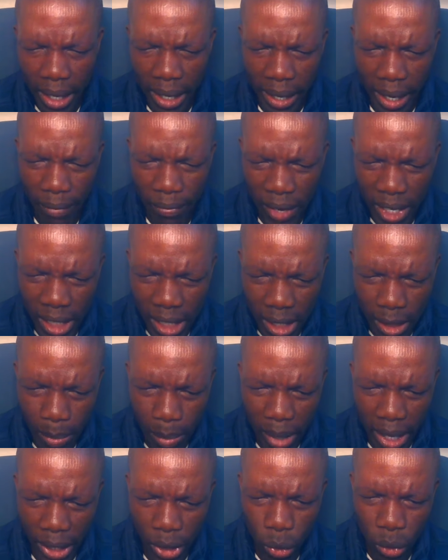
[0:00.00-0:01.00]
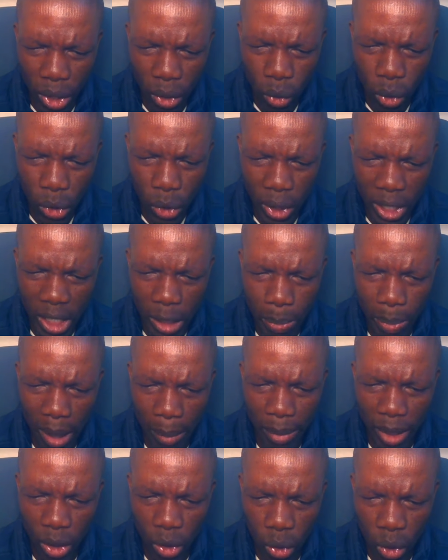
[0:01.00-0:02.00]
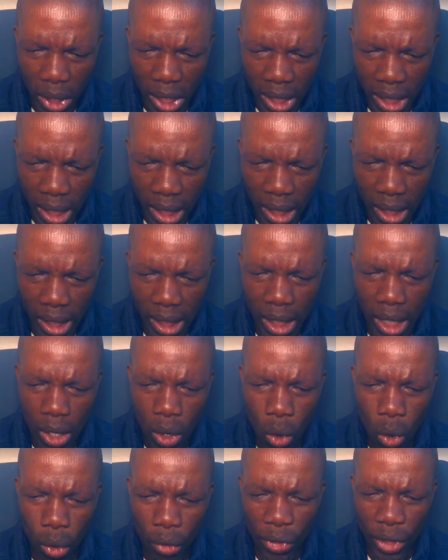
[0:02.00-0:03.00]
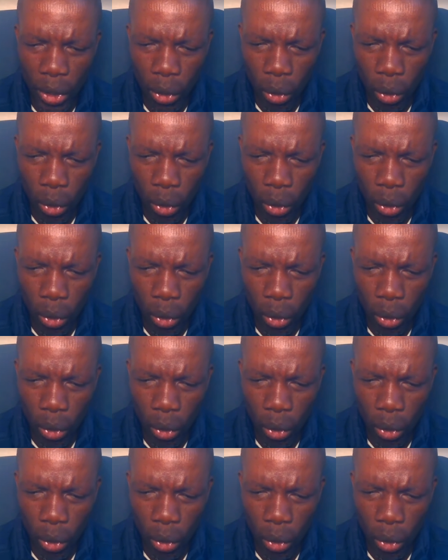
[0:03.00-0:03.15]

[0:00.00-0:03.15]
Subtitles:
Reference is made to the consulate's public notices on the